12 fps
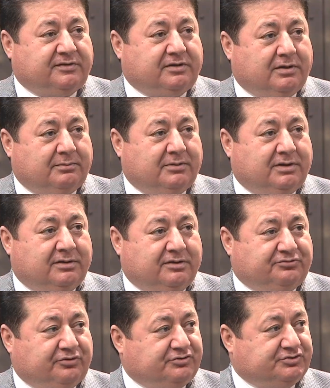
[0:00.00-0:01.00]
come and
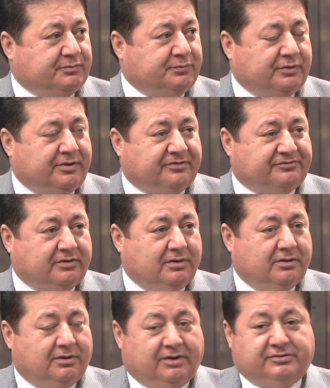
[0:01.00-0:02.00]
internship with us,
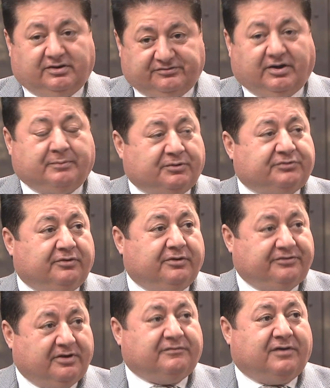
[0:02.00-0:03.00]
and there's
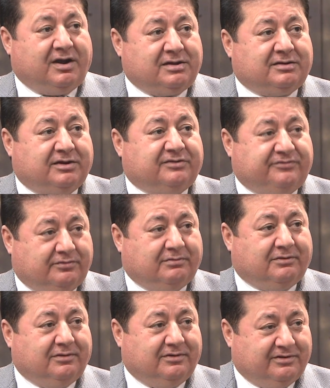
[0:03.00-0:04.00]
opportunity of hiring
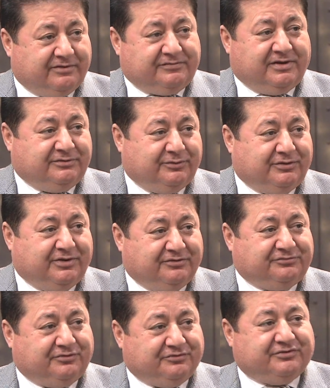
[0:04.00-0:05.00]
too if they do the
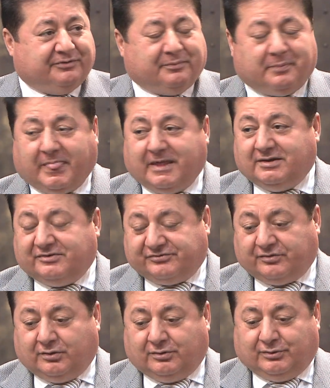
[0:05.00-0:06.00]
internship.
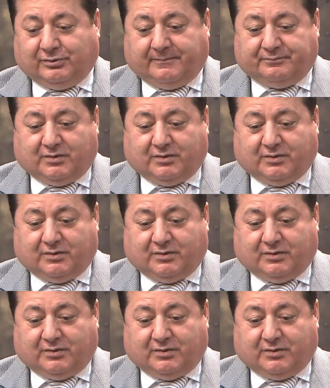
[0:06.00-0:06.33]
So